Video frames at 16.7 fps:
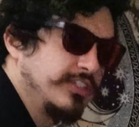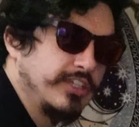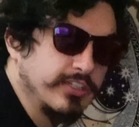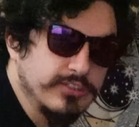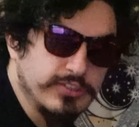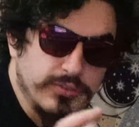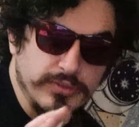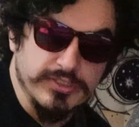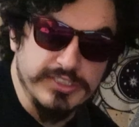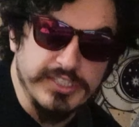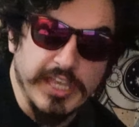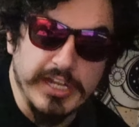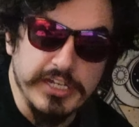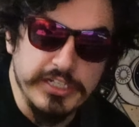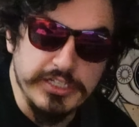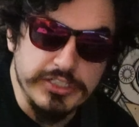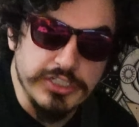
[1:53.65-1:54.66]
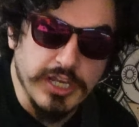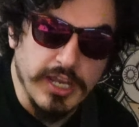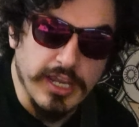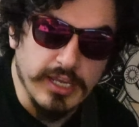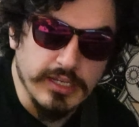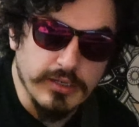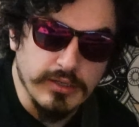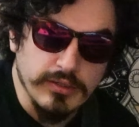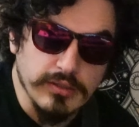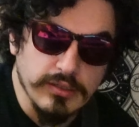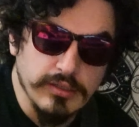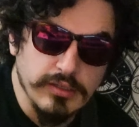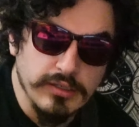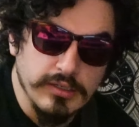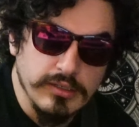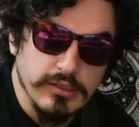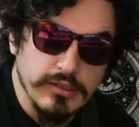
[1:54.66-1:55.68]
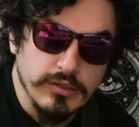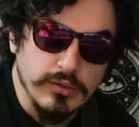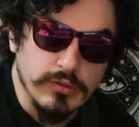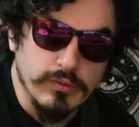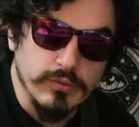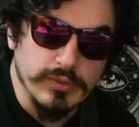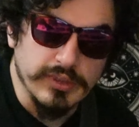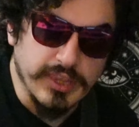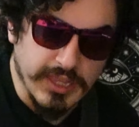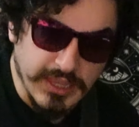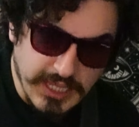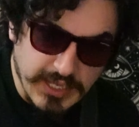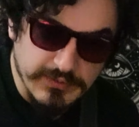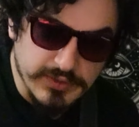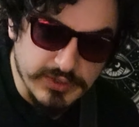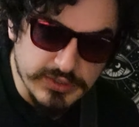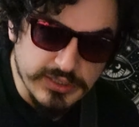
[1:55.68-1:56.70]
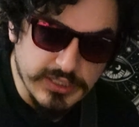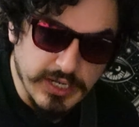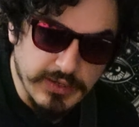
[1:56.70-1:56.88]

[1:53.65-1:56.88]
it gets through the sanity check with the levels and